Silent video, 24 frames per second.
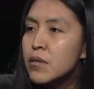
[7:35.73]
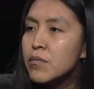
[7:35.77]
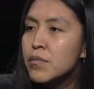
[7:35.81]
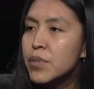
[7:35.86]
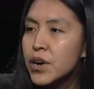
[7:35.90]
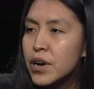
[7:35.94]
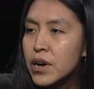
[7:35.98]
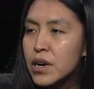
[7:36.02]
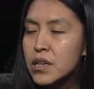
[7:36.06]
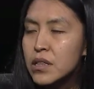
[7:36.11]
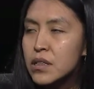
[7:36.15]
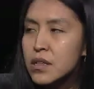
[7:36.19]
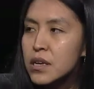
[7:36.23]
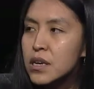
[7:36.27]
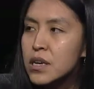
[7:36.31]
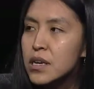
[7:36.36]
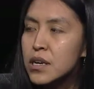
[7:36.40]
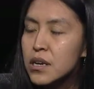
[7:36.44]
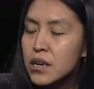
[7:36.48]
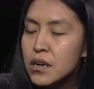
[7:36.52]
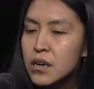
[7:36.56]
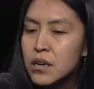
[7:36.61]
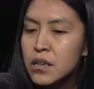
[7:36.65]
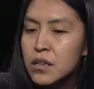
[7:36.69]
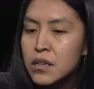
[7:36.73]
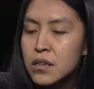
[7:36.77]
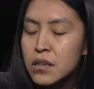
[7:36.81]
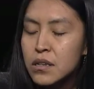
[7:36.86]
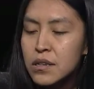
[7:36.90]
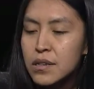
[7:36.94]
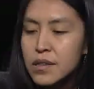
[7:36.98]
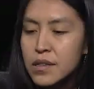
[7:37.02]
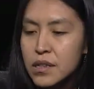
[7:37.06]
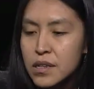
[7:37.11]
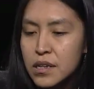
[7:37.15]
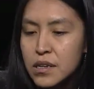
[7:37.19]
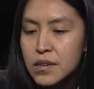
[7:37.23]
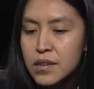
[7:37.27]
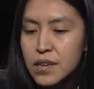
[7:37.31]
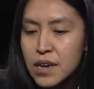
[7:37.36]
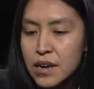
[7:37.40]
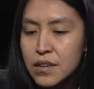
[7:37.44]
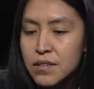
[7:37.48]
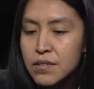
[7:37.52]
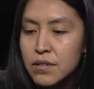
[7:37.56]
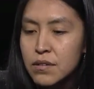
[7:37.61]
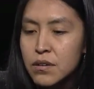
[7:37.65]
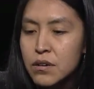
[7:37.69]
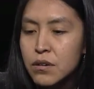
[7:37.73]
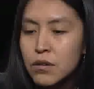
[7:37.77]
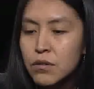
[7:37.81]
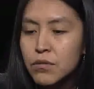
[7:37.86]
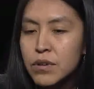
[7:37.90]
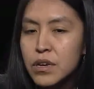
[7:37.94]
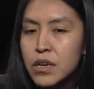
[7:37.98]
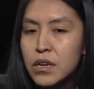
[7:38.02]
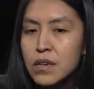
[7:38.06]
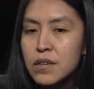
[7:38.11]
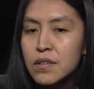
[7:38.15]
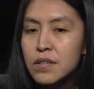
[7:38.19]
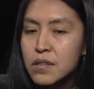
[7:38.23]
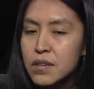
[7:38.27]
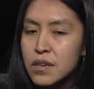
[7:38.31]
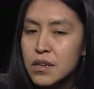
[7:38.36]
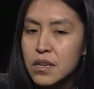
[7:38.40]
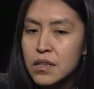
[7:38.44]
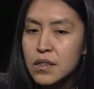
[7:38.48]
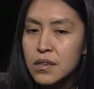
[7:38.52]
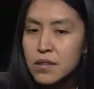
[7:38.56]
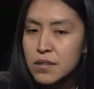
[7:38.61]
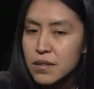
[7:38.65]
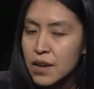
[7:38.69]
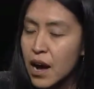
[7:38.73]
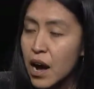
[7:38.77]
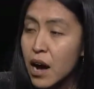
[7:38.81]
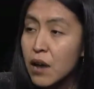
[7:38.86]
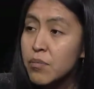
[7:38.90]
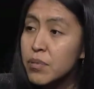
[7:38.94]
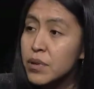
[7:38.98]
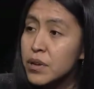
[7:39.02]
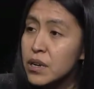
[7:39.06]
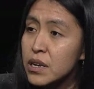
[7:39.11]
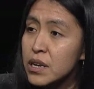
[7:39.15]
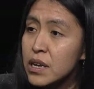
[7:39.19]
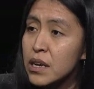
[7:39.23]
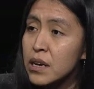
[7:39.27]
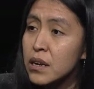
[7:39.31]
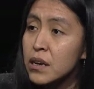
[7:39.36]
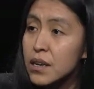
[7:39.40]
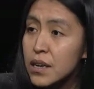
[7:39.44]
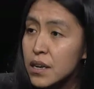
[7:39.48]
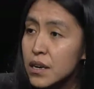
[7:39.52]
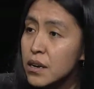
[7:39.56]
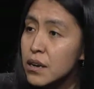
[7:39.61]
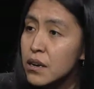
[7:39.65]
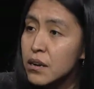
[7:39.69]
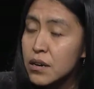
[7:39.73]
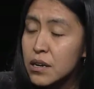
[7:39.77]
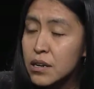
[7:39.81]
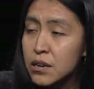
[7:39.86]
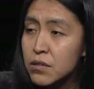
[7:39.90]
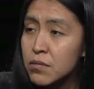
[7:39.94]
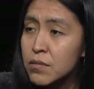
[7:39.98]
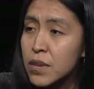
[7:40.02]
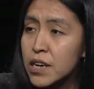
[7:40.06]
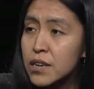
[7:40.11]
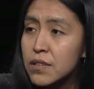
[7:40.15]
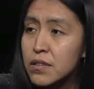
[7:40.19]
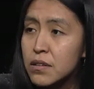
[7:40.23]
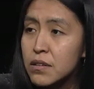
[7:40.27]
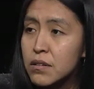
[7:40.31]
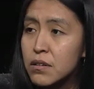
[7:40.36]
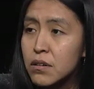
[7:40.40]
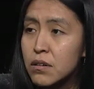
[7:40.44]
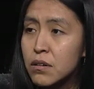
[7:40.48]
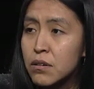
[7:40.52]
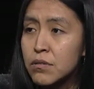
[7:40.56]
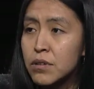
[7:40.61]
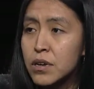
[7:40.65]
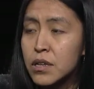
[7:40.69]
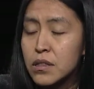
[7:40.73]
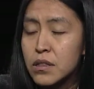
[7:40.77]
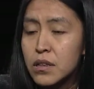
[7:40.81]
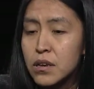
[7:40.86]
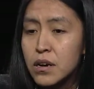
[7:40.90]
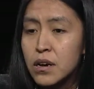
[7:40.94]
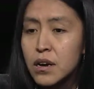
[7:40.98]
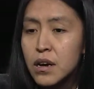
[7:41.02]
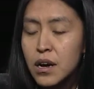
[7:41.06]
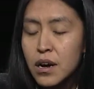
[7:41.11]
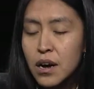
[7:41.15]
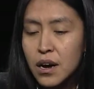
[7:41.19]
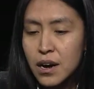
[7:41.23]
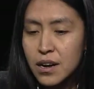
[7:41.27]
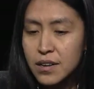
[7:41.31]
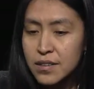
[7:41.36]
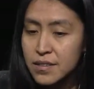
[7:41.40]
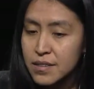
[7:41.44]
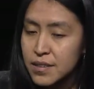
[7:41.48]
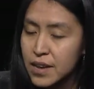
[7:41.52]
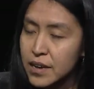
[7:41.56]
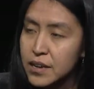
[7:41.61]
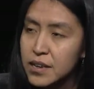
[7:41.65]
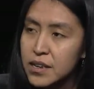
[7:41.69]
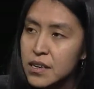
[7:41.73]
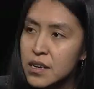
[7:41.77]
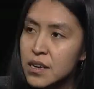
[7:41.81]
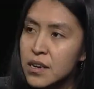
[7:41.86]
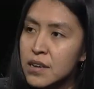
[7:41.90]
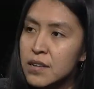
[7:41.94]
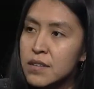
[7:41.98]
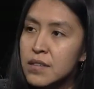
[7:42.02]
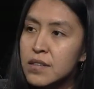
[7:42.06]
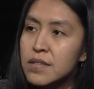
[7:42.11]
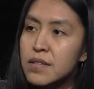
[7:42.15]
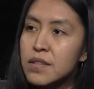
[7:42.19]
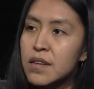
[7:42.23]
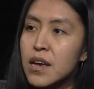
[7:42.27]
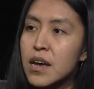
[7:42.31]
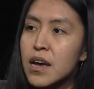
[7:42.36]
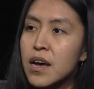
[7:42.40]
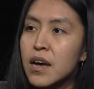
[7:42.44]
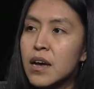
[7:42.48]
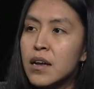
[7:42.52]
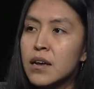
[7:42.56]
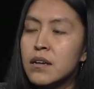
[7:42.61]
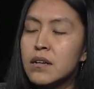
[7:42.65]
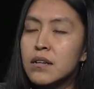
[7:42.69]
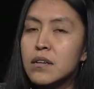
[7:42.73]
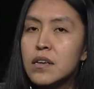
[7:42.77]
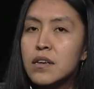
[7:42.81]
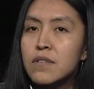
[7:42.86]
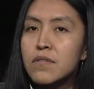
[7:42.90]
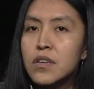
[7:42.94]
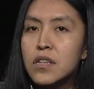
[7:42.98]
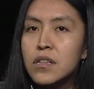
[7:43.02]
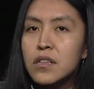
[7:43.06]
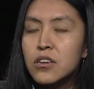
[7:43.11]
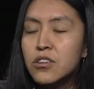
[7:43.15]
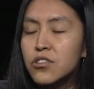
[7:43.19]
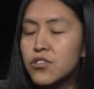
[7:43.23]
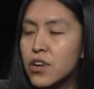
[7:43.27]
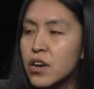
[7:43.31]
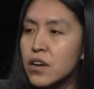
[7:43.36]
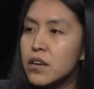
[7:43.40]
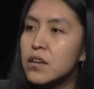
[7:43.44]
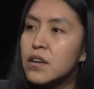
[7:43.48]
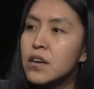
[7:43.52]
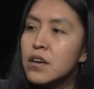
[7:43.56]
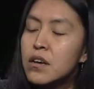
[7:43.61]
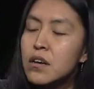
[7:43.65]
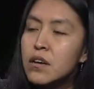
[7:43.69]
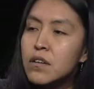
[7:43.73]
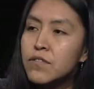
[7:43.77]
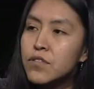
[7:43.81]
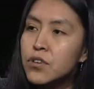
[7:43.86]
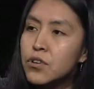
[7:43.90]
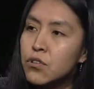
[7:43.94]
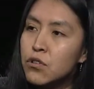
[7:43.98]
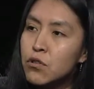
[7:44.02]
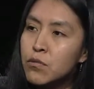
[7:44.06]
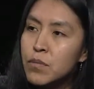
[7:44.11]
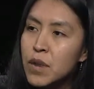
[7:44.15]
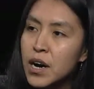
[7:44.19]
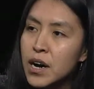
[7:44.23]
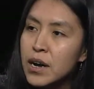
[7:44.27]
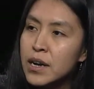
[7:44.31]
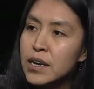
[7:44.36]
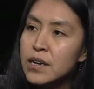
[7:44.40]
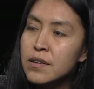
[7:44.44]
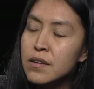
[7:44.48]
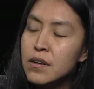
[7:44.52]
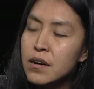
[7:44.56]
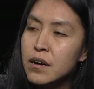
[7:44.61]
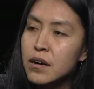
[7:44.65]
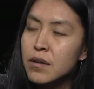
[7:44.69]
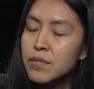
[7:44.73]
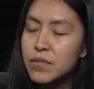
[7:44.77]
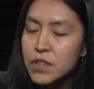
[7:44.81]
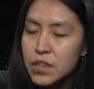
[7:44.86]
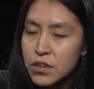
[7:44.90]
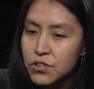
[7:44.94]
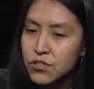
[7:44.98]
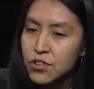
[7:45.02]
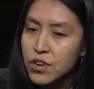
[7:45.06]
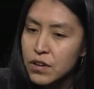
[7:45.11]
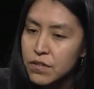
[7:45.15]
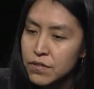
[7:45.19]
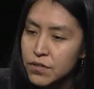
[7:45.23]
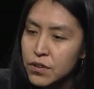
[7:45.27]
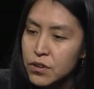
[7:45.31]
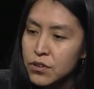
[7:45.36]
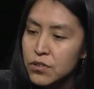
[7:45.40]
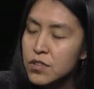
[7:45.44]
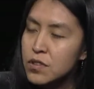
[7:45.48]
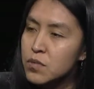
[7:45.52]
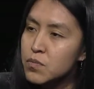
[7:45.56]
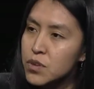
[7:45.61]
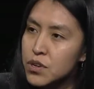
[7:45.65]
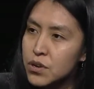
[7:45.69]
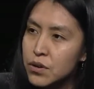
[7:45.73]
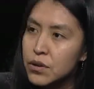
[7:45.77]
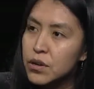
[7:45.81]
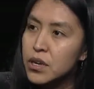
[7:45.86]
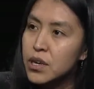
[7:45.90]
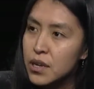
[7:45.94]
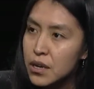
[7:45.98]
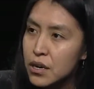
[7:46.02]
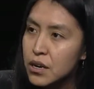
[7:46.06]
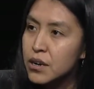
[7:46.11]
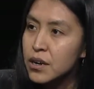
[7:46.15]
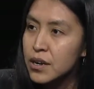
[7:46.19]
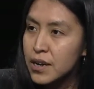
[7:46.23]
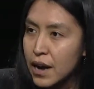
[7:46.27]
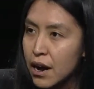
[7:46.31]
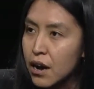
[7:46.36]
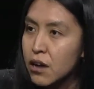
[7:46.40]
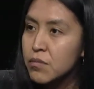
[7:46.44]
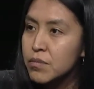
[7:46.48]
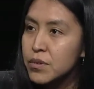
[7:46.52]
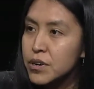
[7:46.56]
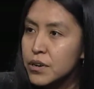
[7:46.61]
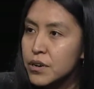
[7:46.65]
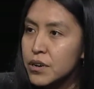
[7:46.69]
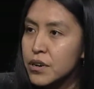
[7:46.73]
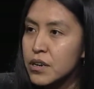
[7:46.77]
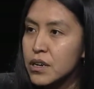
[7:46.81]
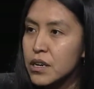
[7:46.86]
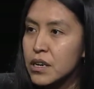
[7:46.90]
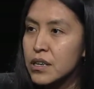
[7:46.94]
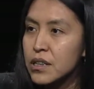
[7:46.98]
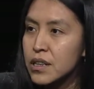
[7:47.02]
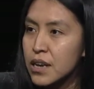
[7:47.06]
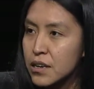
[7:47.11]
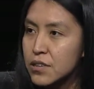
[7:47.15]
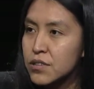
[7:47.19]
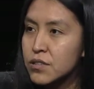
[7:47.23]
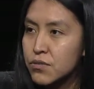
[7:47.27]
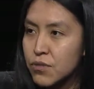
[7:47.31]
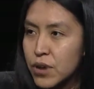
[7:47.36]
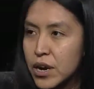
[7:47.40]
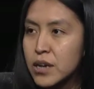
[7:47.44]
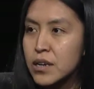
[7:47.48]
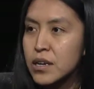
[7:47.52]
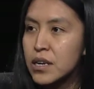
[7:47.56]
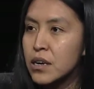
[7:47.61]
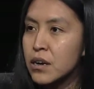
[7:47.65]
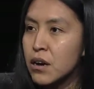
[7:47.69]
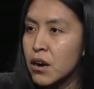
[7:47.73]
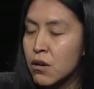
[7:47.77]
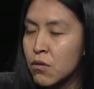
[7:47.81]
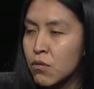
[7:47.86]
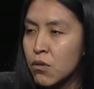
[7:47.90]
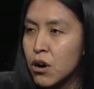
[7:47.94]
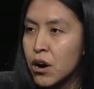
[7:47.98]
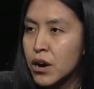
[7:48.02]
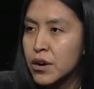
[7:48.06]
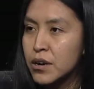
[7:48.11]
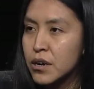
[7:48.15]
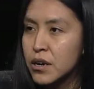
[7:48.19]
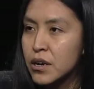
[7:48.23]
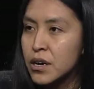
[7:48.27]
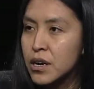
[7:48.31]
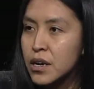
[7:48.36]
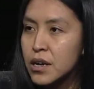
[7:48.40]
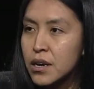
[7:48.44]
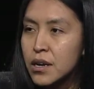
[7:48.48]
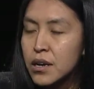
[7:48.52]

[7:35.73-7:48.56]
But I think here in the desert, we see this happening here in New Mexico with the acequias and even the jet fuel mine, the jet fuel spill here in Albuquerque that's threatening our water.